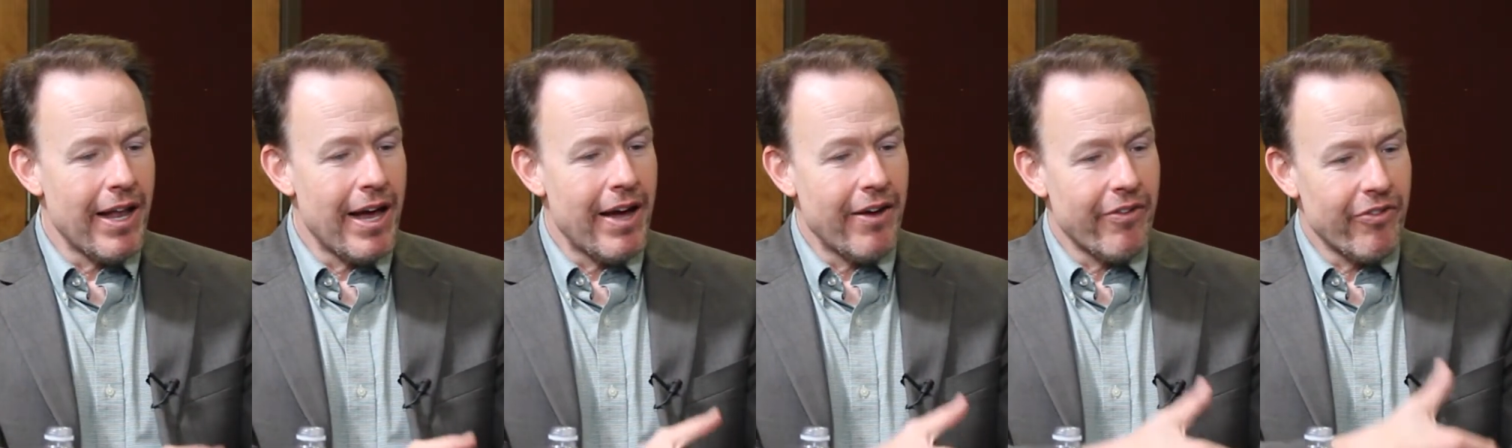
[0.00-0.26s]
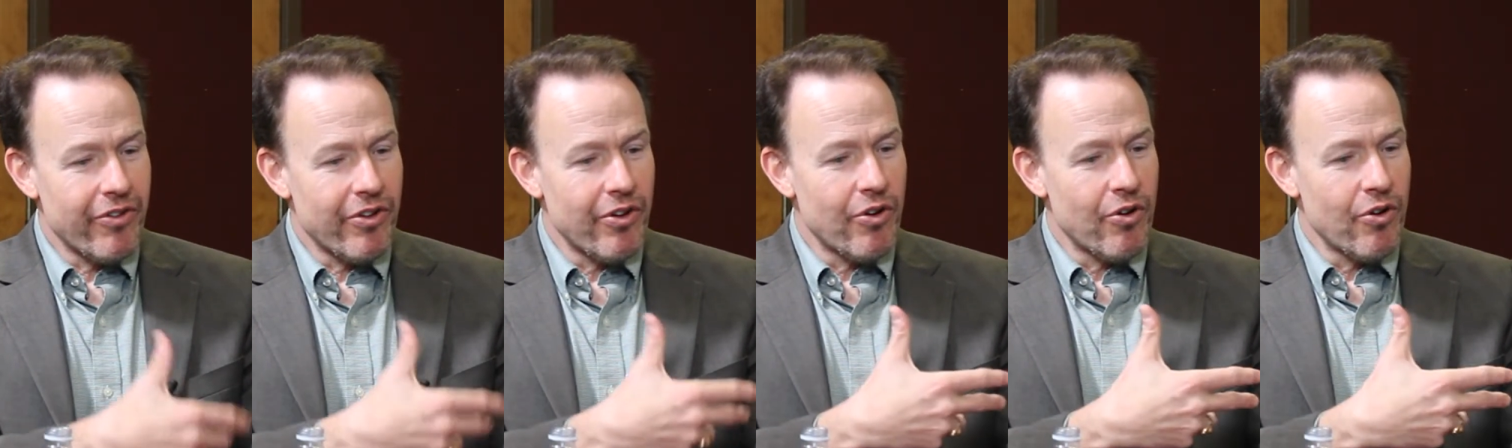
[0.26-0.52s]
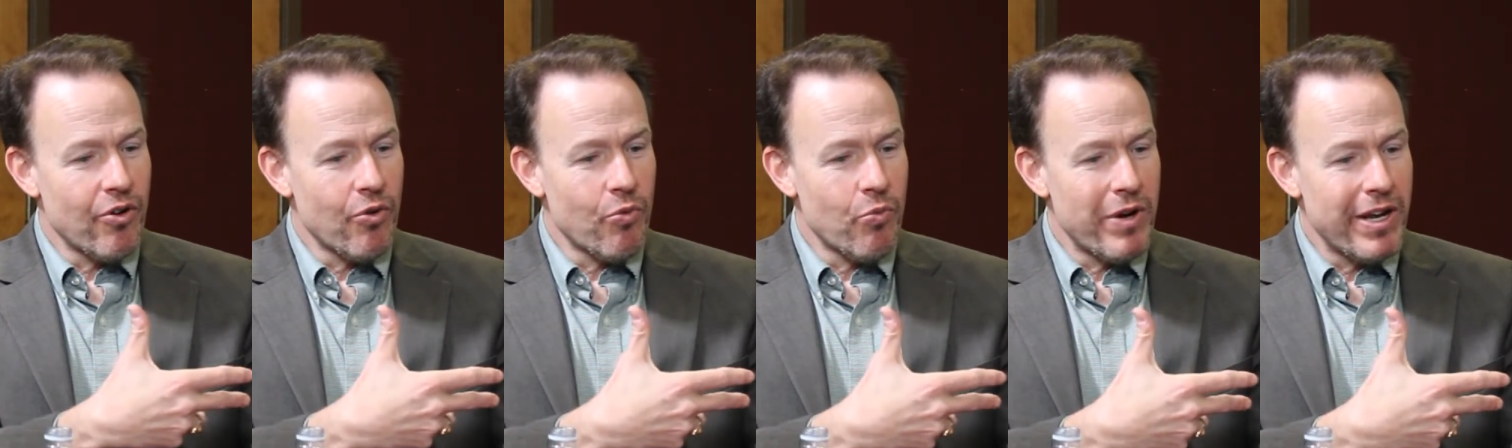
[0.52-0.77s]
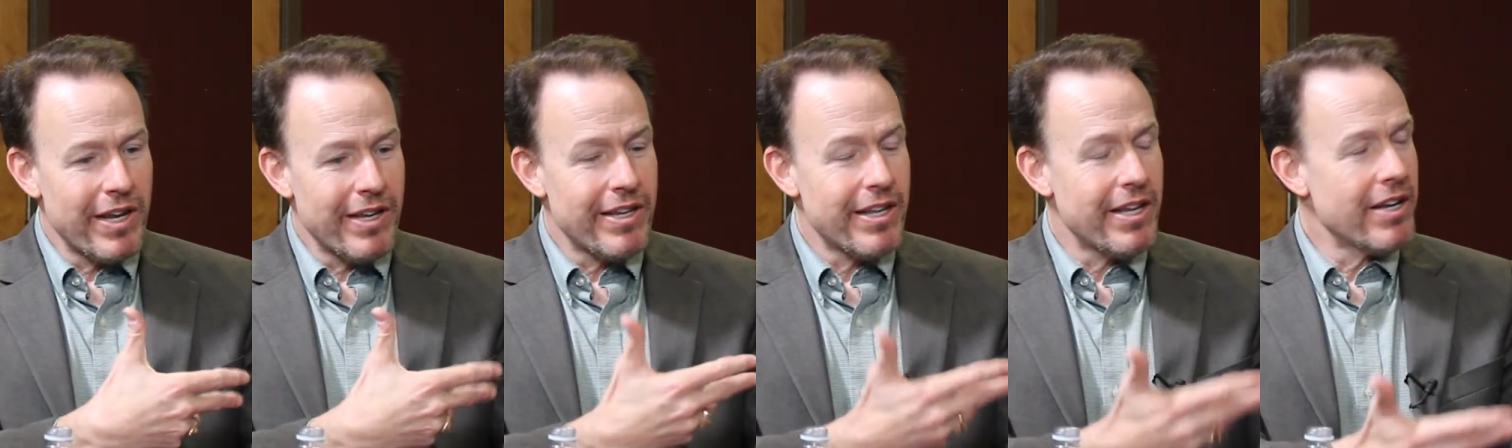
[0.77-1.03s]
last year
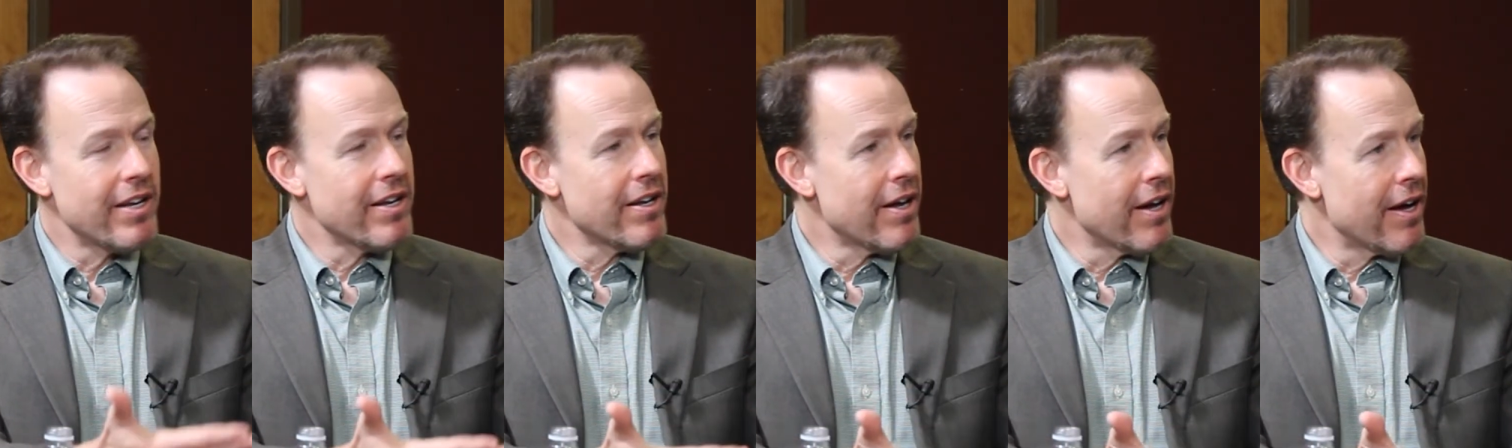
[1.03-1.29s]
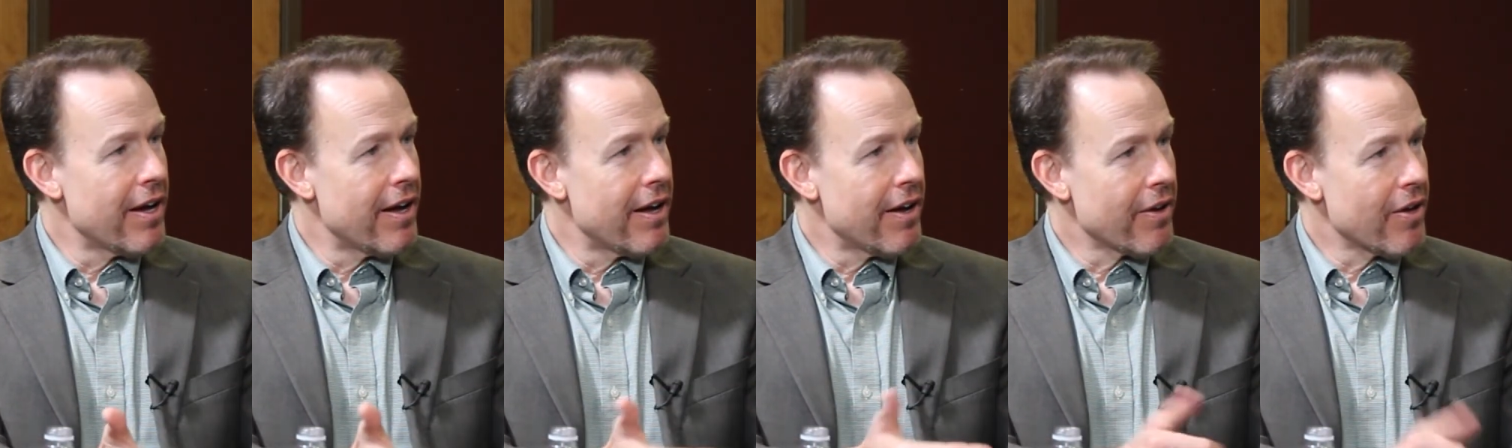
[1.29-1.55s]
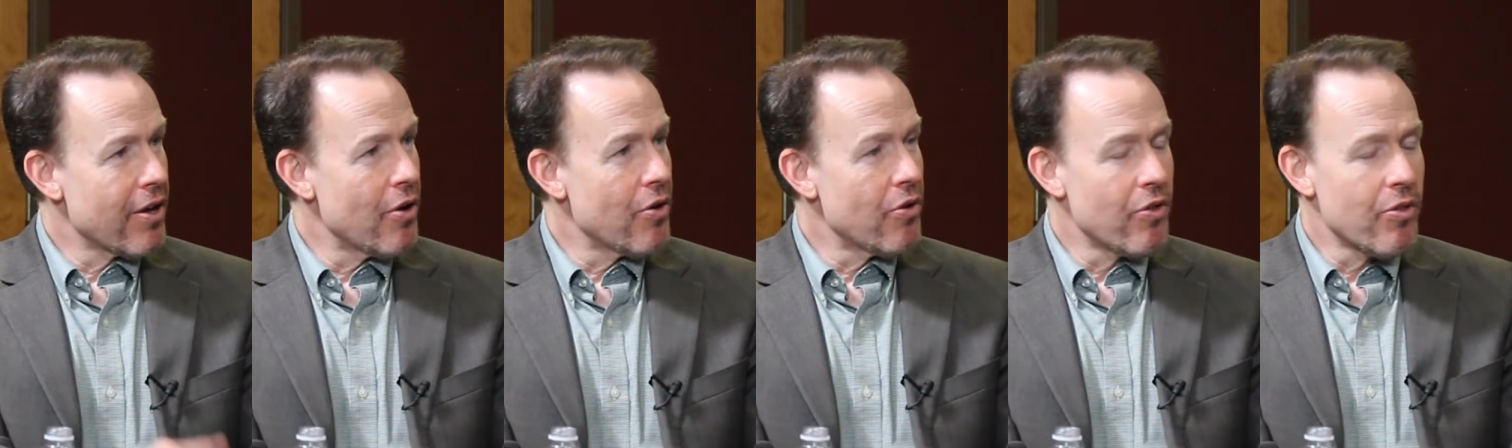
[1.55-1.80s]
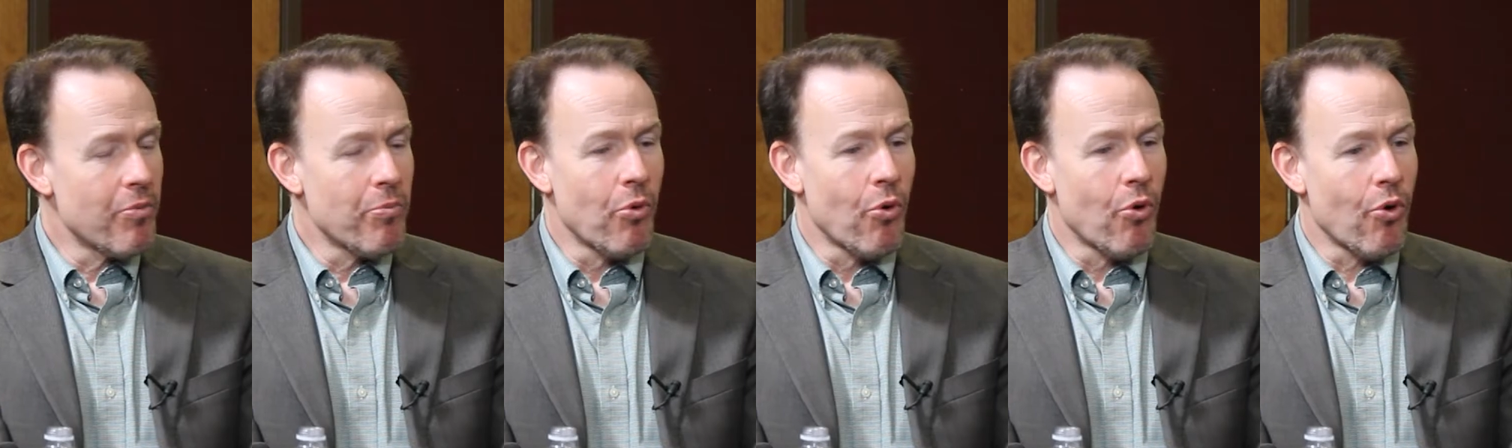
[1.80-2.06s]
we did
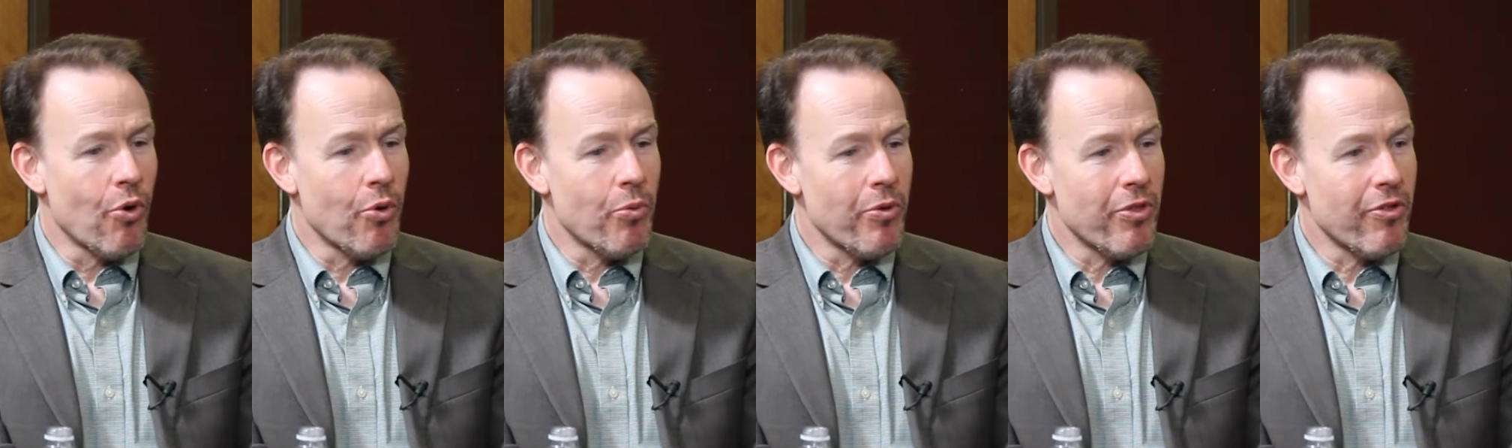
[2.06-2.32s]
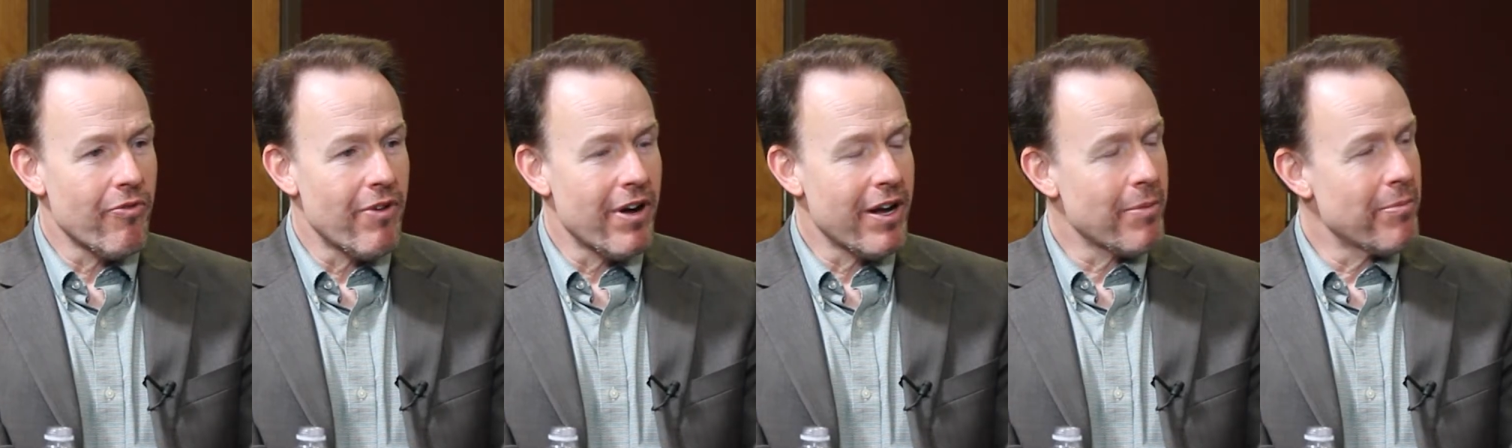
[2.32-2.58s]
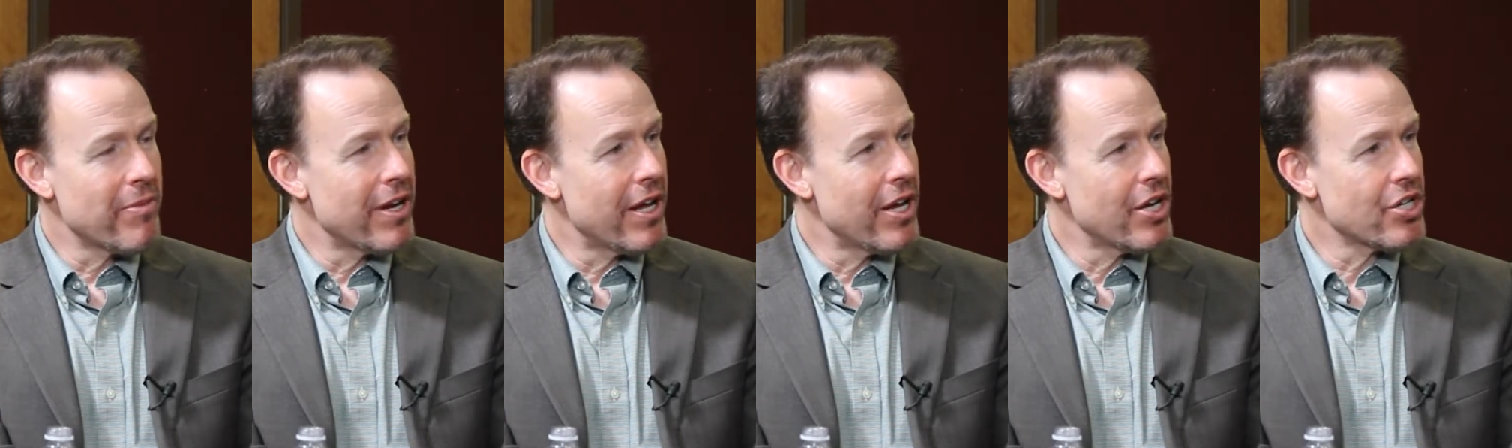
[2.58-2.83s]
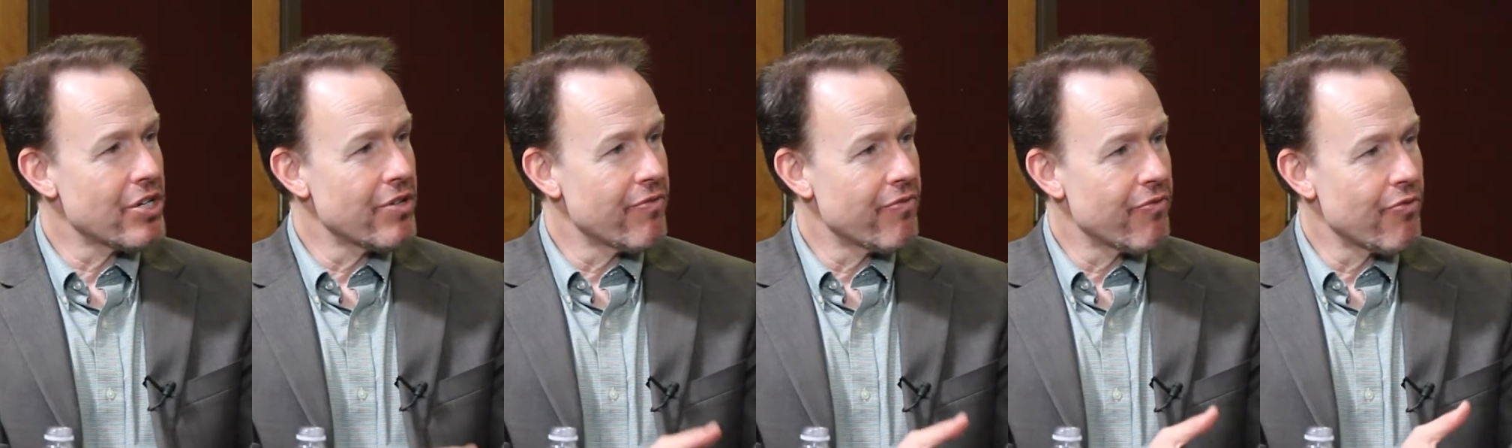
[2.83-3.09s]
go to the board with a
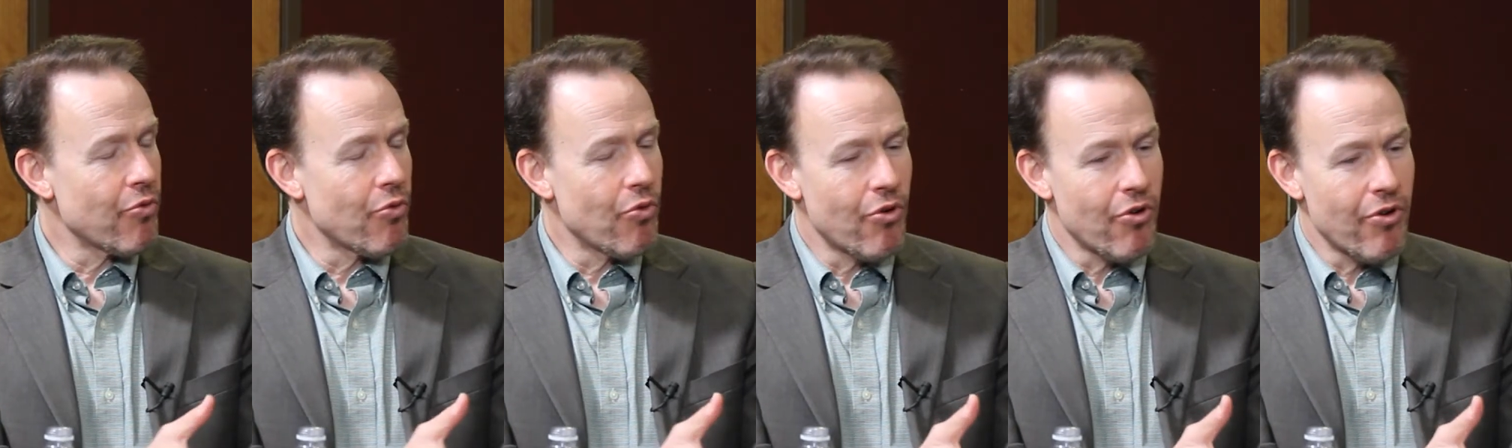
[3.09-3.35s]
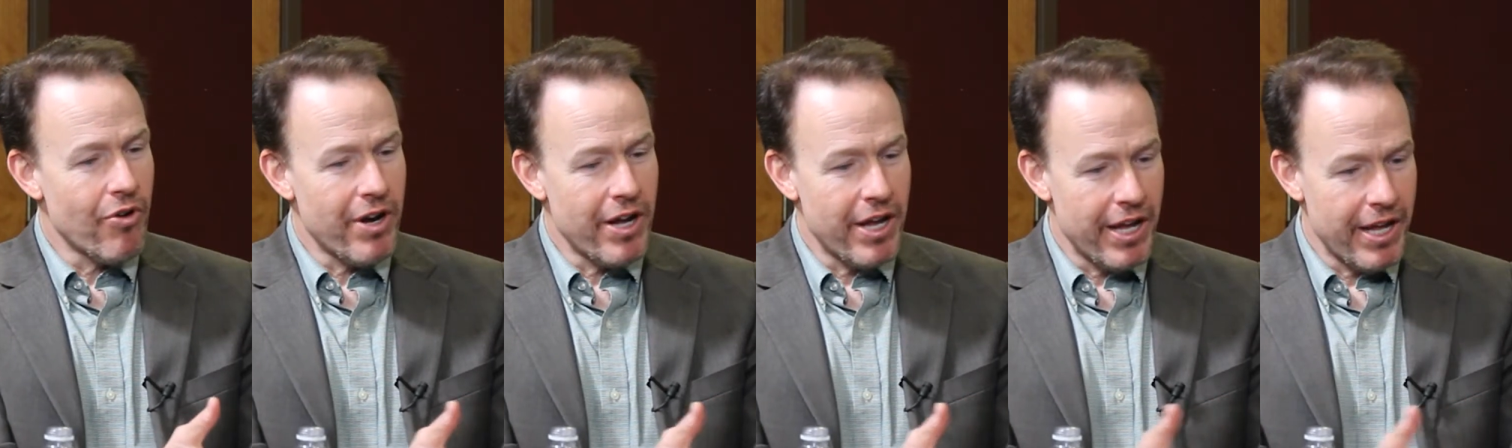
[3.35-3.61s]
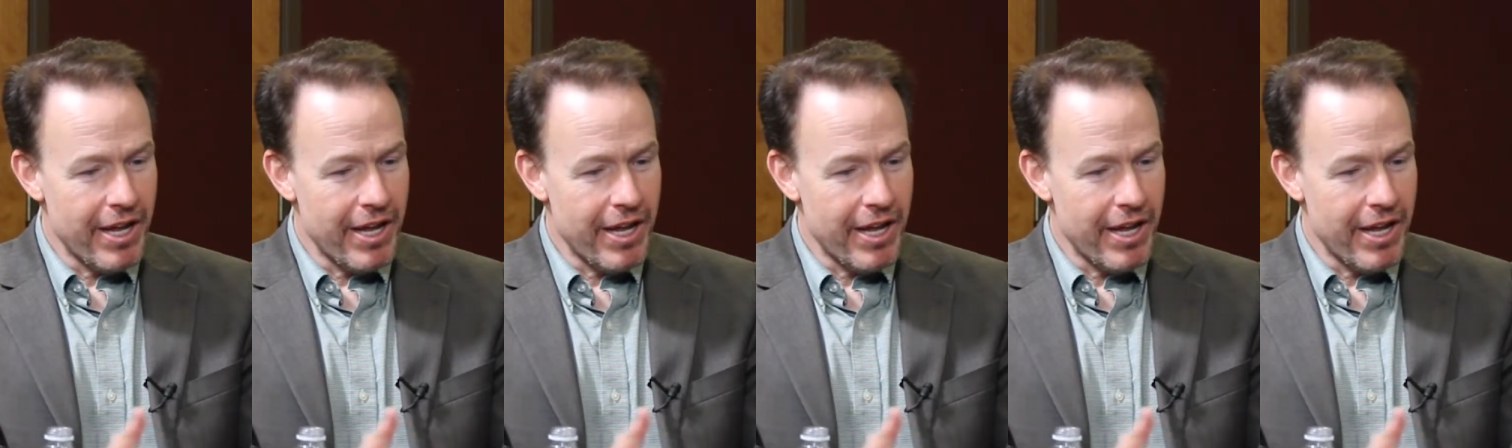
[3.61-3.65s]
recommendation for